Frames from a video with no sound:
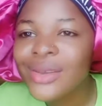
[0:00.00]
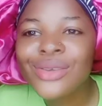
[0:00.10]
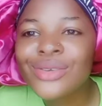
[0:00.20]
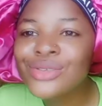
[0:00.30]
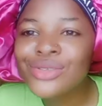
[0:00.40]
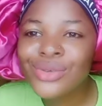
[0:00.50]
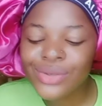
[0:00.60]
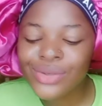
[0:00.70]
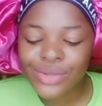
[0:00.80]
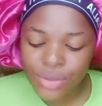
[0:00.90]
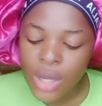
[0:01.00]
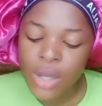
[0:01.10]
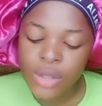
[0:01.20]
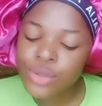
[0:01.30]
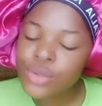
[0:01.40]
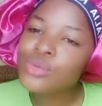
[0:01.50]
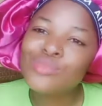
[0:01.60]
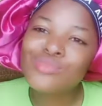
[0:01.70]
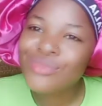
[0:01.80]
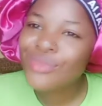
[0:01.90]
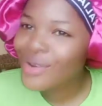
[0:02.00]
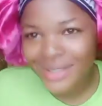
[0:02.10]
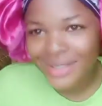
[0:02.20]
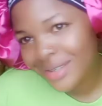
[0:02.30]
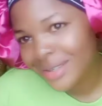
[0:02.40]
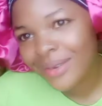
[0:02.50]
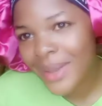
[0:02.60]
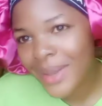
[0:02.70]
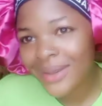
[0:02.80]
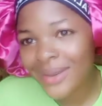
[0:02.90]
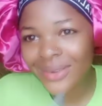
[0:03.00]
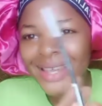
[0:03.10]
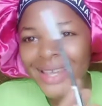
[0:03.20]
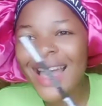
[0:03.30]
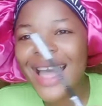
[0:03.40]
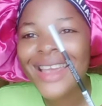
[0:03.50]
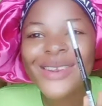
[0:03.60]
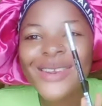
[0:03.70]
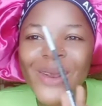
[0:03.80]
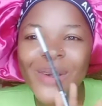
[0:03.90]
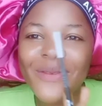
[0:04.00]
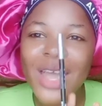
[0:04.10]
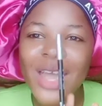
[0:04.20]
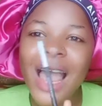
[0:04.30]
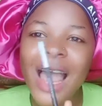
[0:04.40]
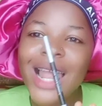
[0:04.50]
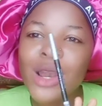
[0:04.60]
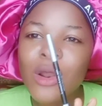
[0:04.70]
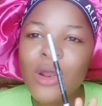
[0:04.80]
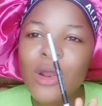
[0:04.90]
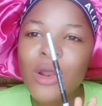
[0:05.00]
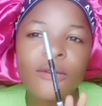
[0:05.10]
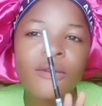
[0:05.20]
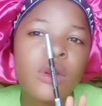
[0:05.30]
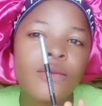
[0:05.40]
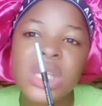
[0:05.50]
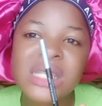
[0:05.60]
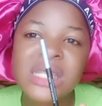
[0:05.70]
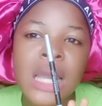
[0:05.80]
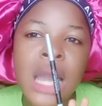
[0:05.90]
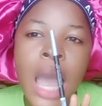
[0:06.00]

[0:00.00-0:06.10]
It's just too much. Oh my god, I love this.